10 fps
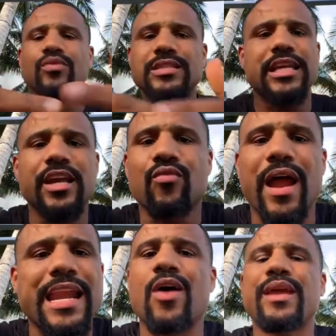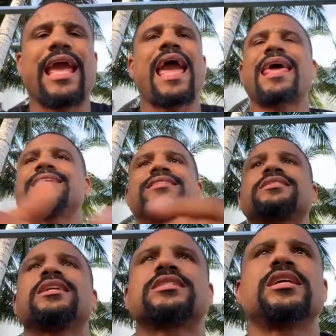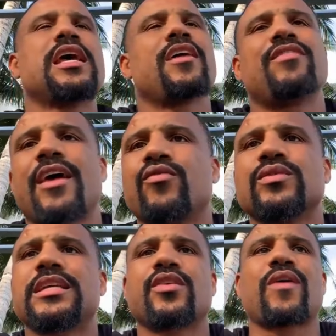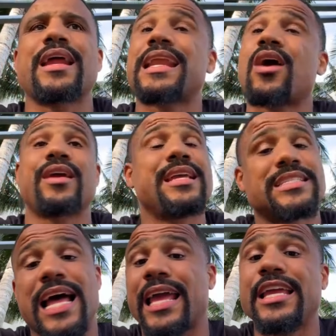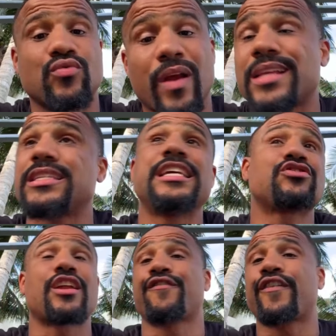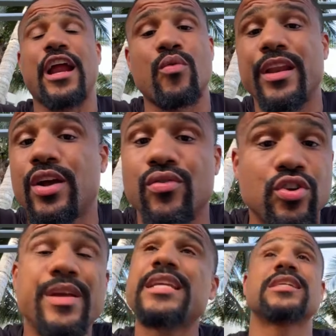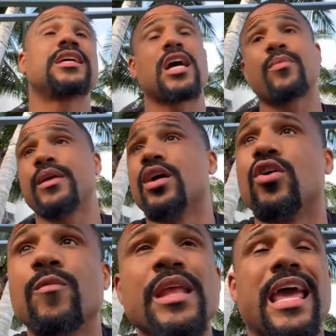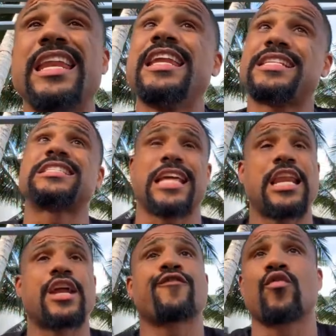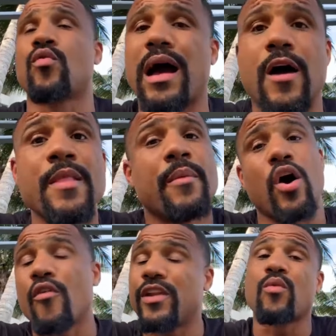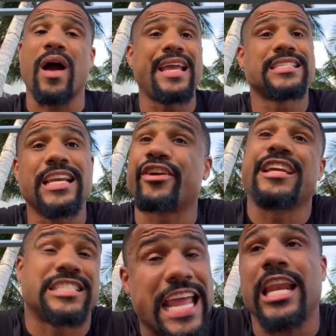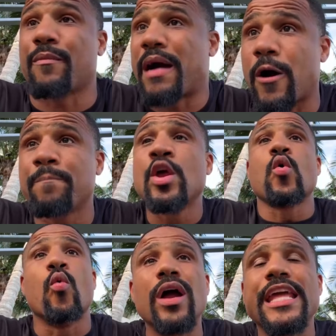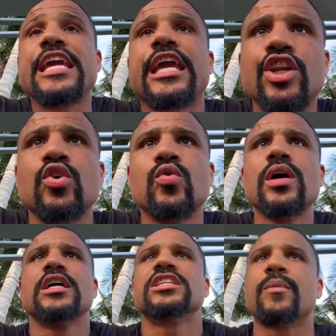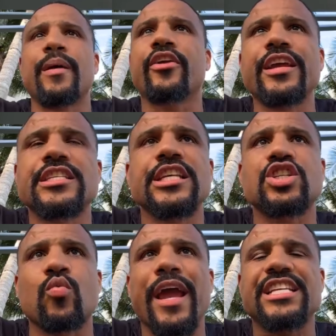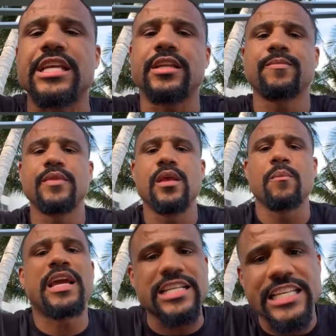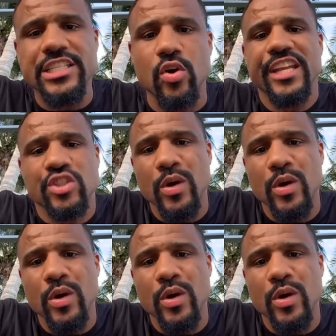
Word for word: Bill was in here right now, we can have this discussion. If Devin was in right now, he's not. He's resting. He's trying to figure out what he's gonna do. He's in the cubbyhole and he needs to stay there for a while. But hopefully, while he's in there, he's thinking about what he can do to better his situation because he is only